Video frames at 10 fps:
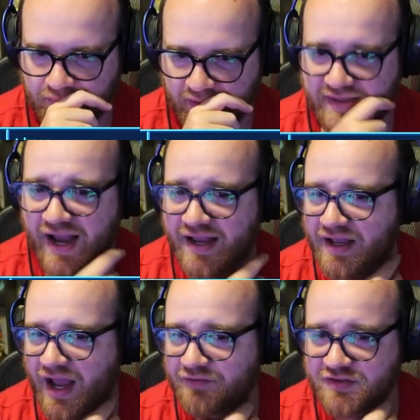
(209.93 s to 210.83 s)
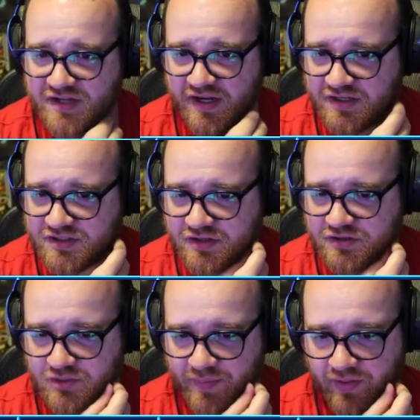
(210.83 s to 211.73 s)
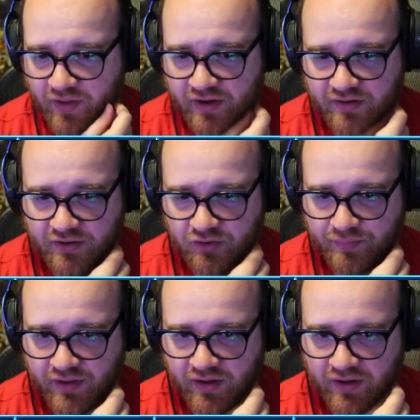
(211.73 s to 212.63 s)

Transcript: Yeah. If this deck gets a YouTube highlight, it'll be,